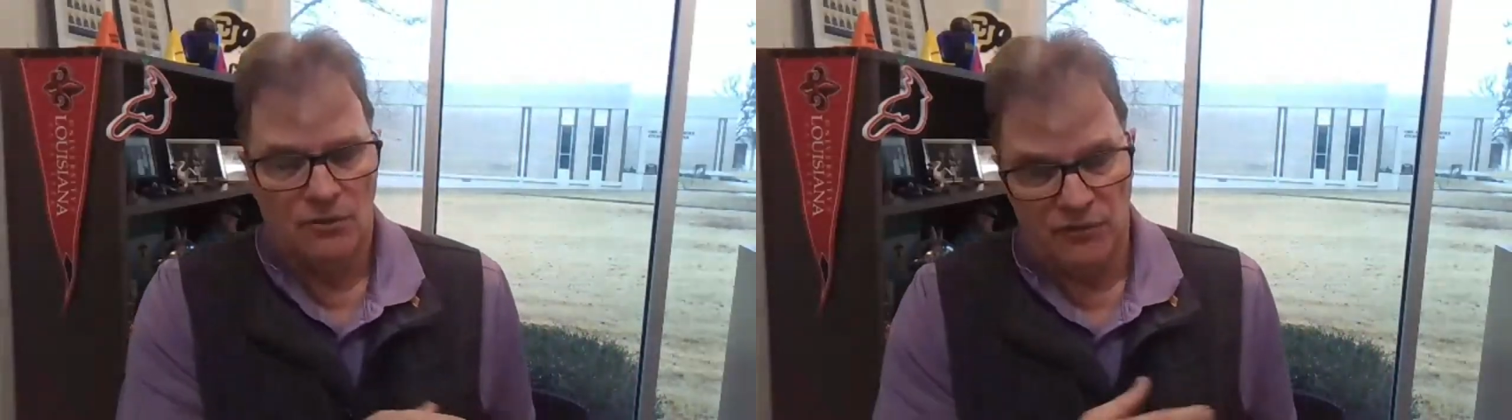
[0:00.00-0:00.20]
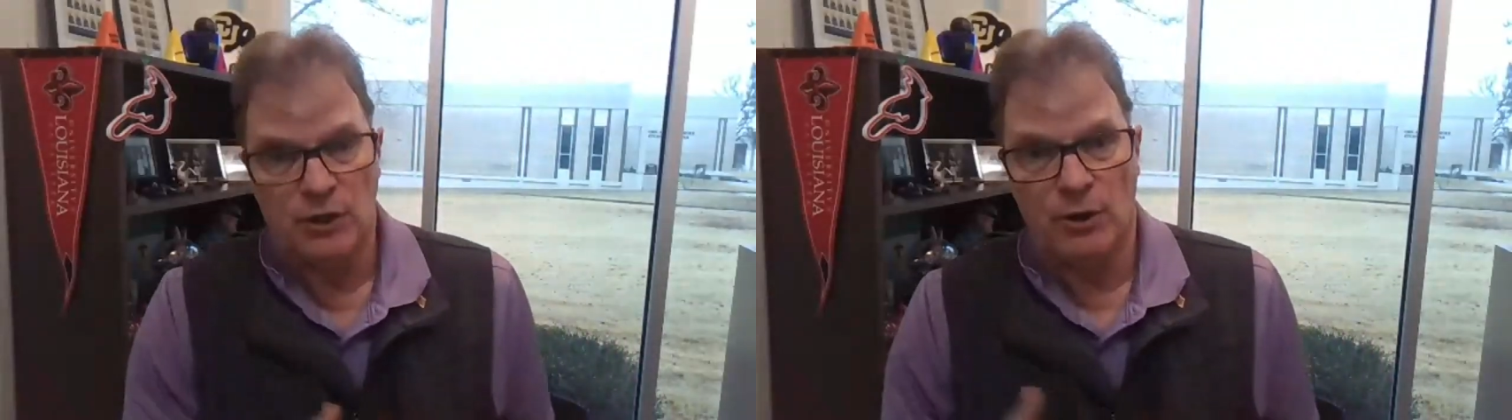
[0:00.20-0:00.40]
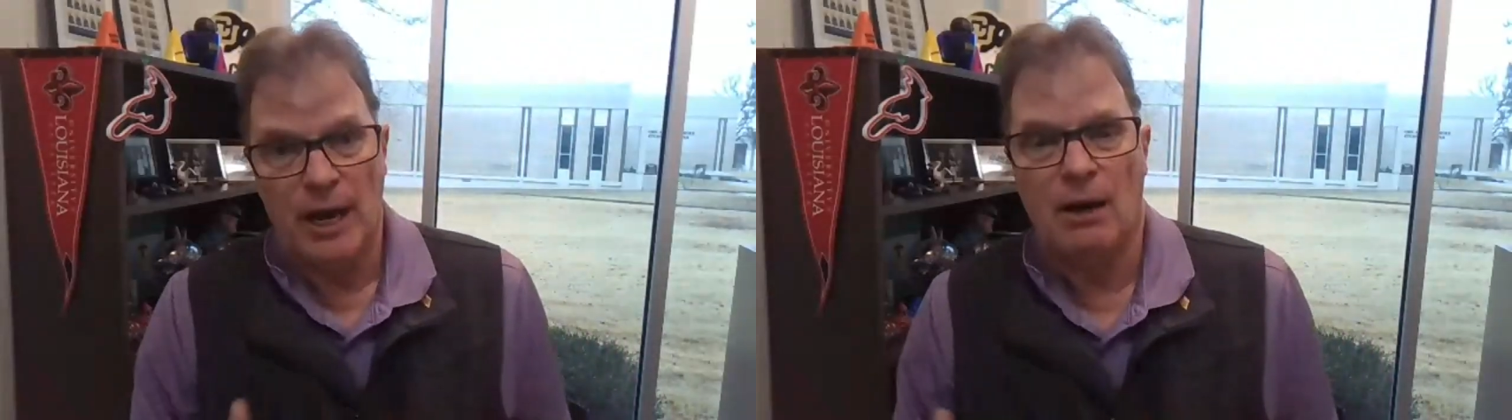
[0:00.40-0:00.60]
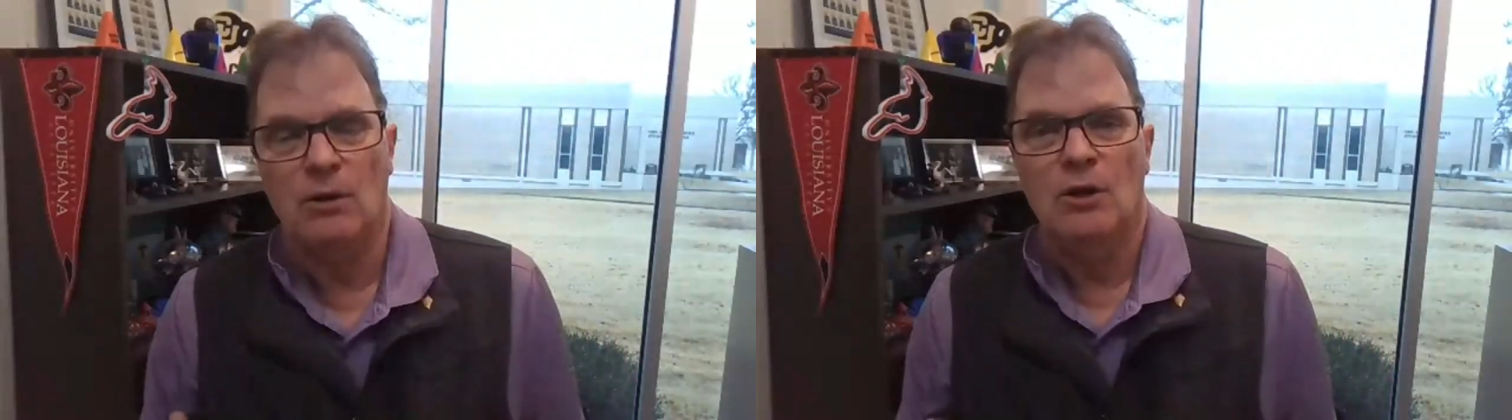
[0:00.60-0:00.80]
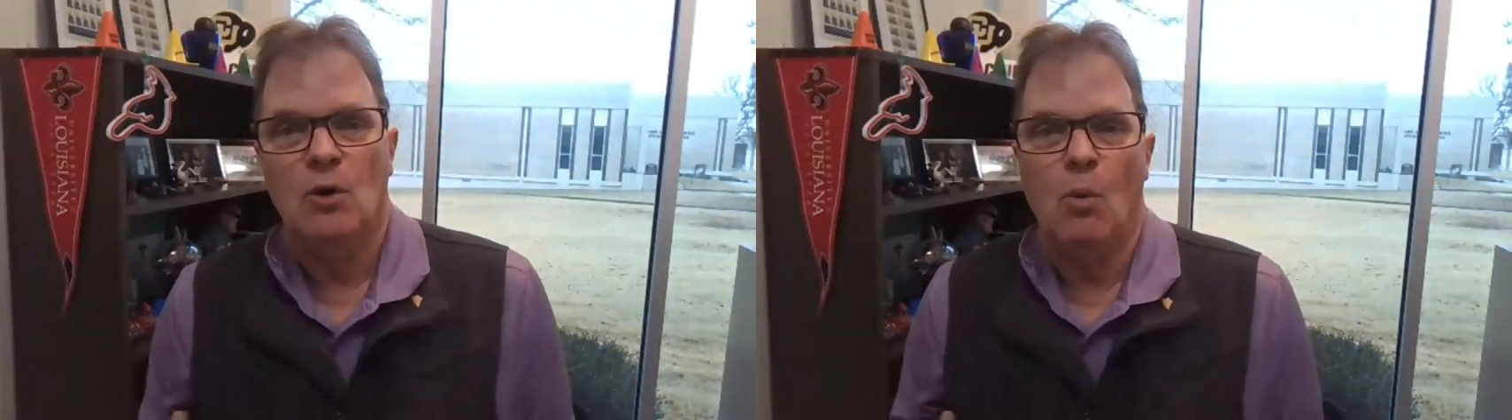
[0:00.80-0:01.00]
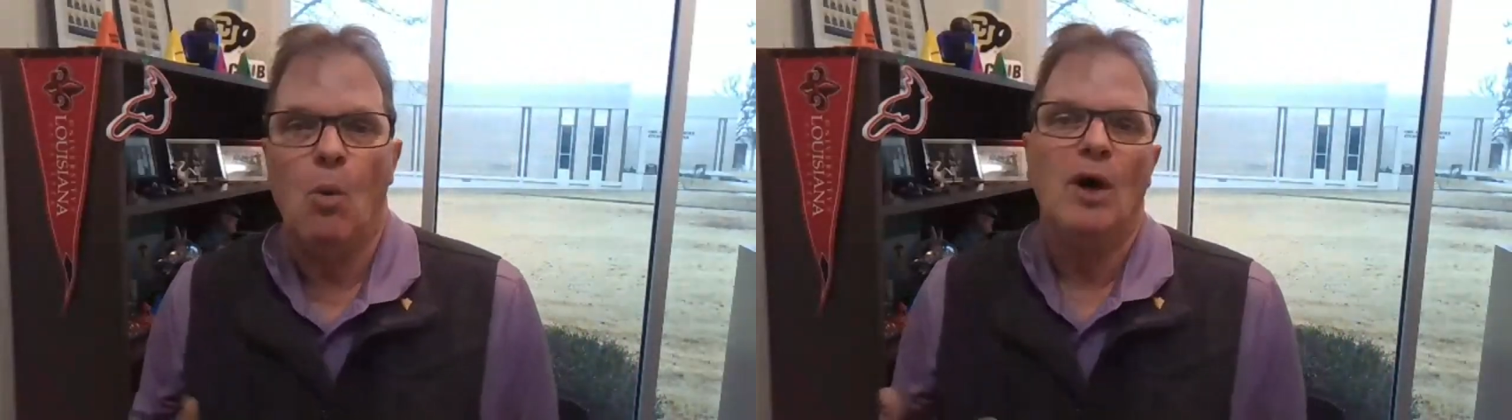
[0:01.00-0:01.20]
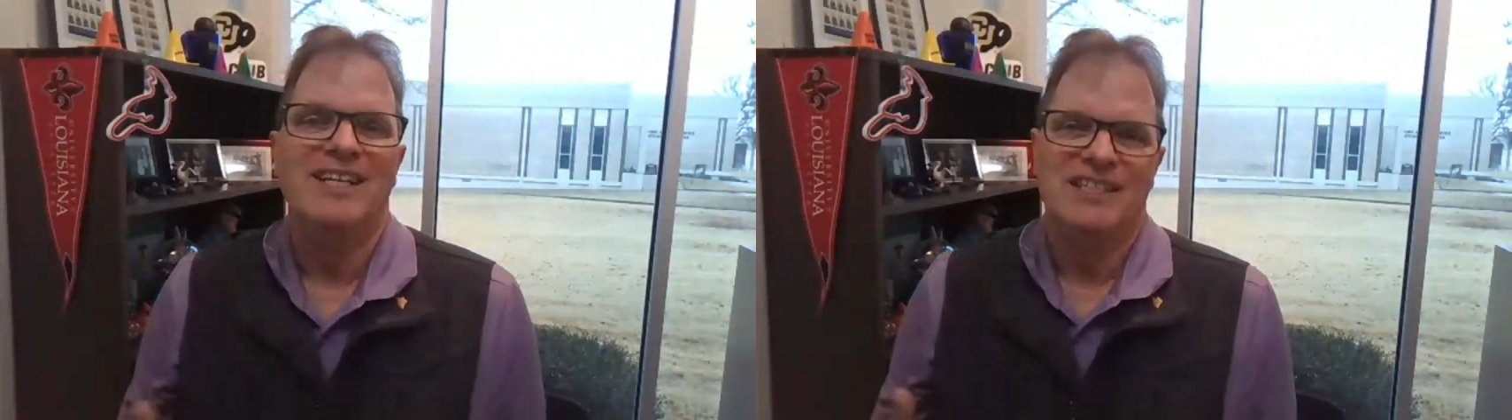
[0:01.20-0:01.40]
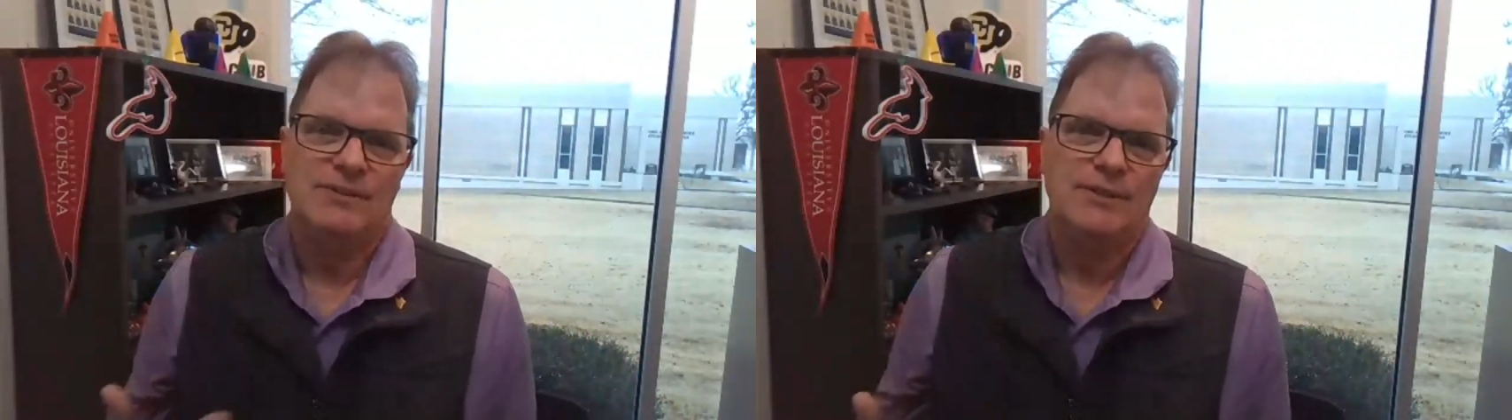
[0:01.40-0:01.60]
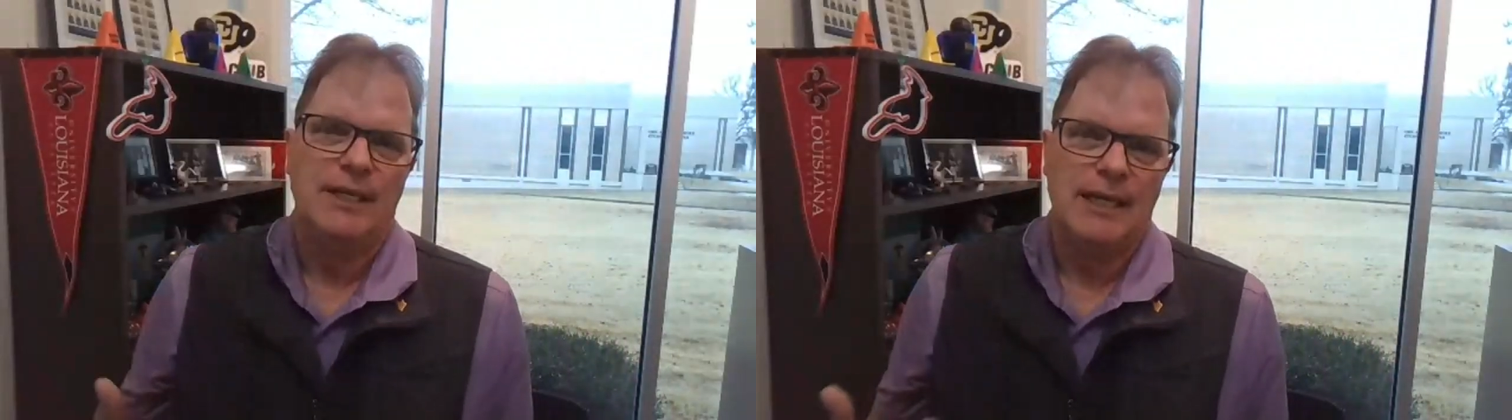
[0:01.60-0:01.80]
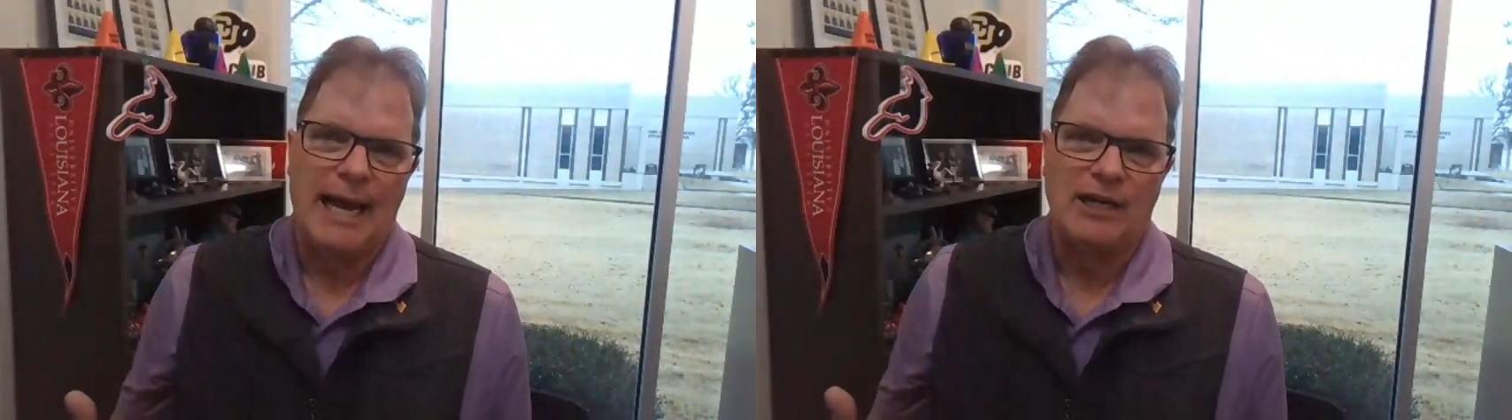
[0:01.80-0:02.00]
figure out what
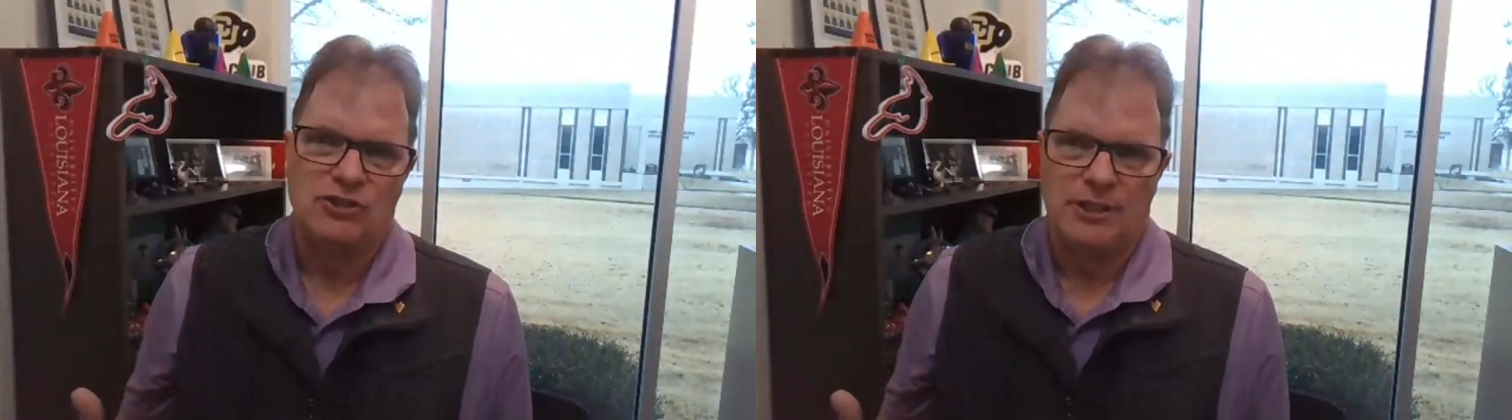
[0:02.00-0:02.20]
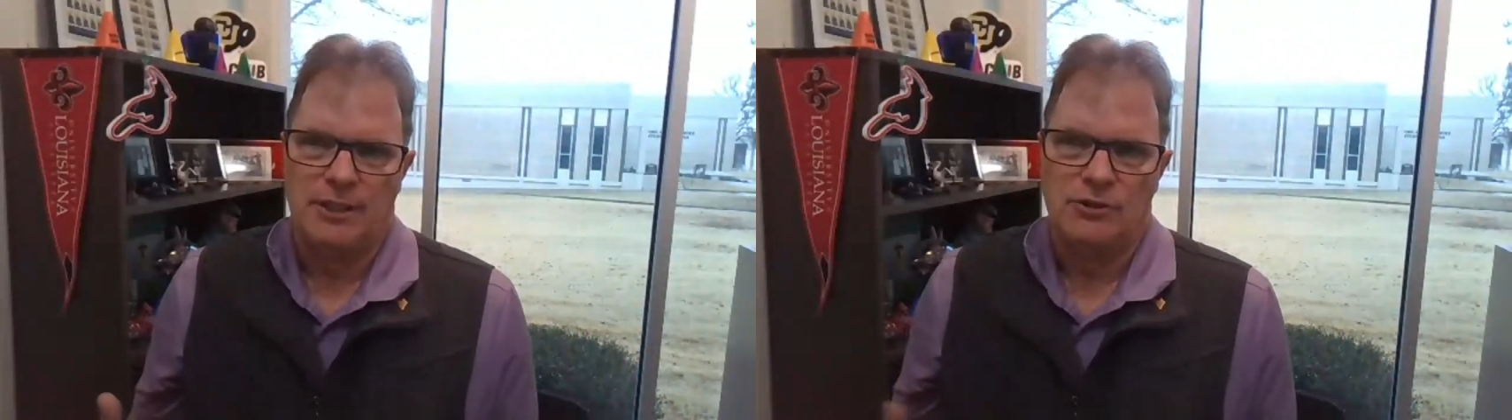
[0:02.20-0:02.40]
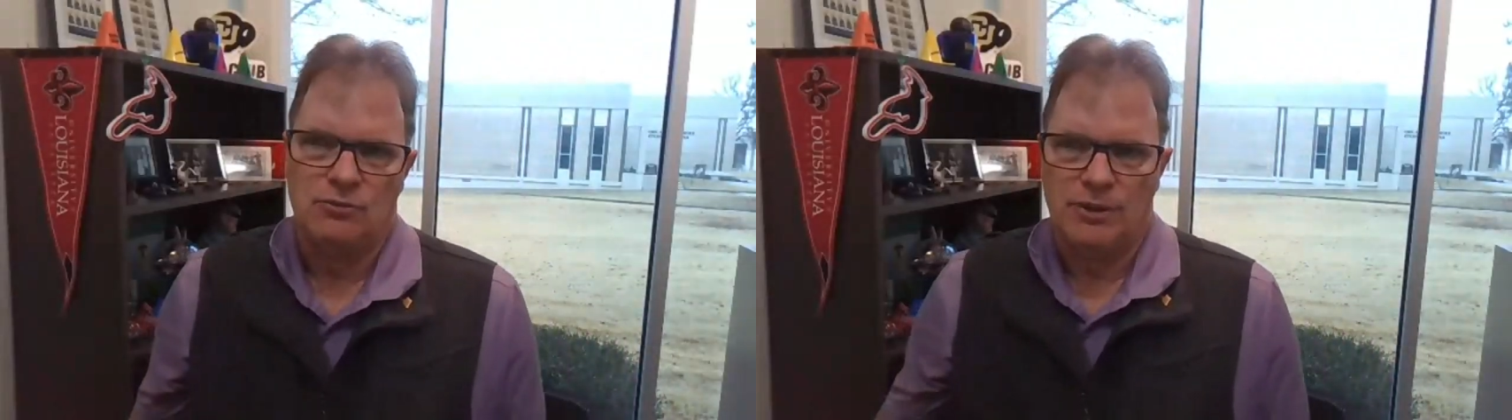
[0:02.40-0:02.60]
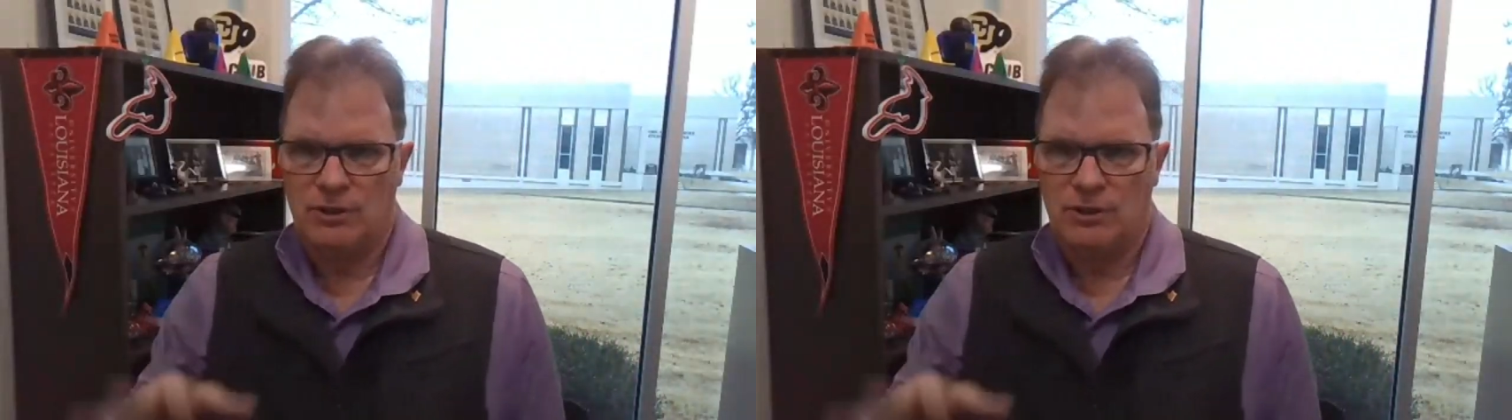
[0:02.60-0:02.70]
intent actually is.